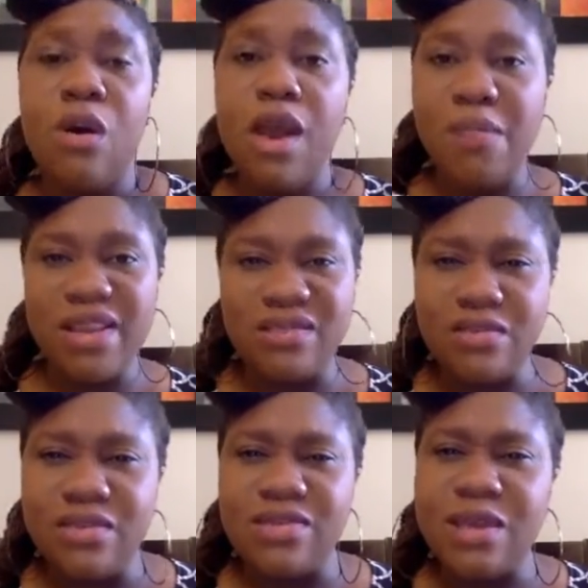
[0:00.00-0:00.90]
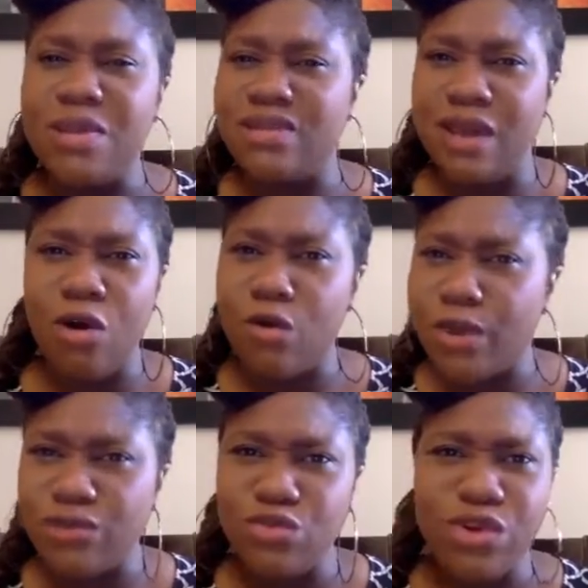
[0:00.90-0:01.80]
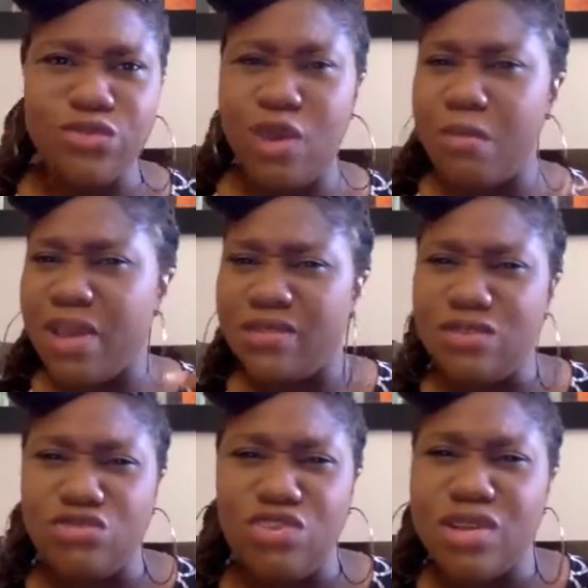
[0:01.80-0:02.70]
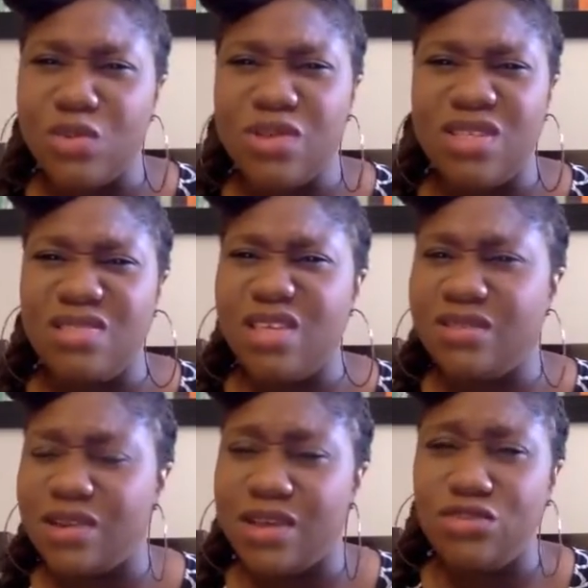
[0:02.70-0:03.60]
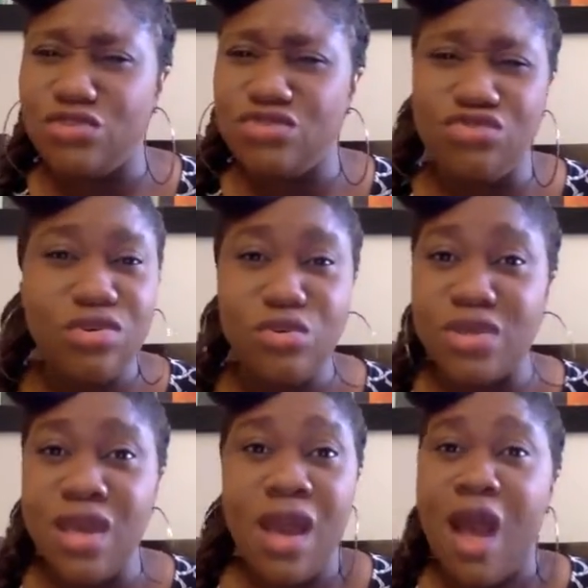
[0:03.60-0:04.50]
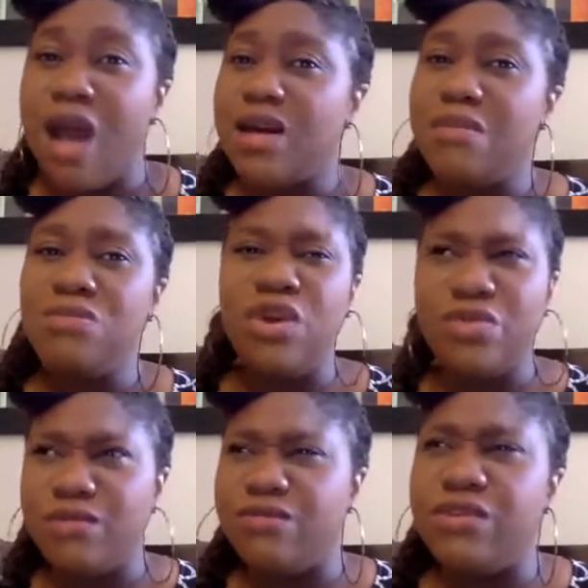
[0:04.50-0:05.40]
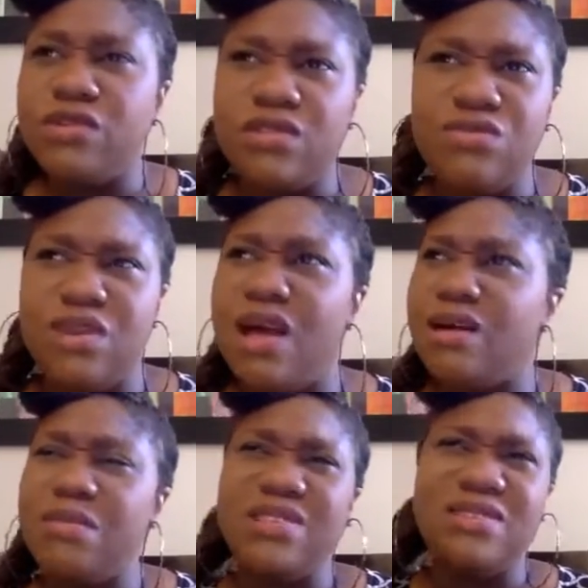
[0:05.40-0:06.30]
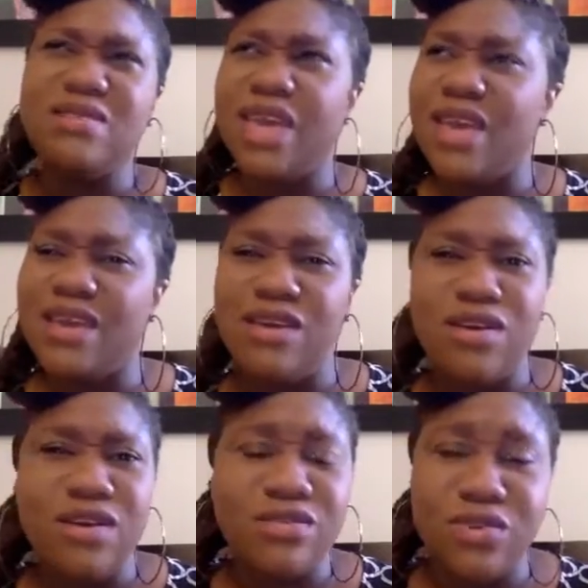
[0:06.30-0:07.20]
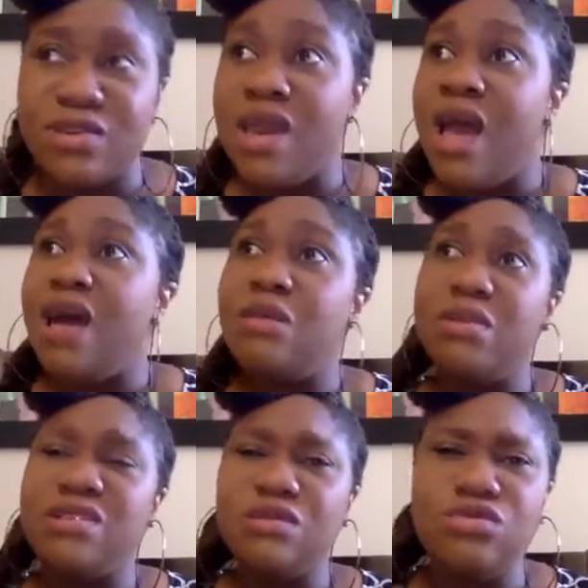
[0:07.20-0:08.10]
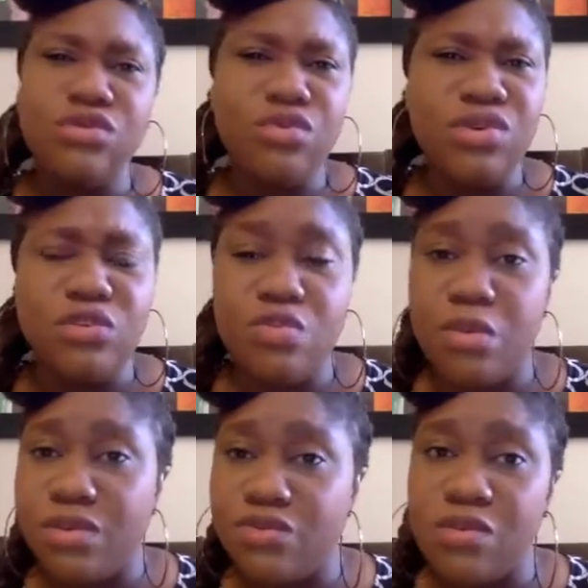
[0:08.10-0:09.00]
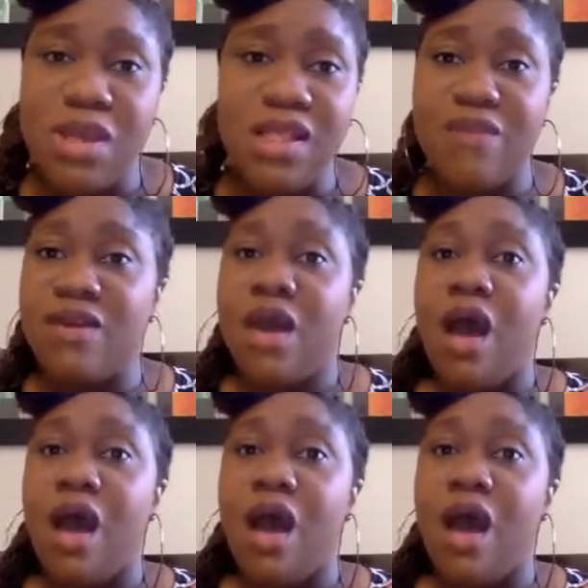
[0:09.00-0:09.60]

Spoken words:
Why am I still the same as I always was? Why am I still struggling with the things that I used to struggle with? How come nothing feels different? How come I still can't hear God's voice? How come I still don't know his purpose for my life?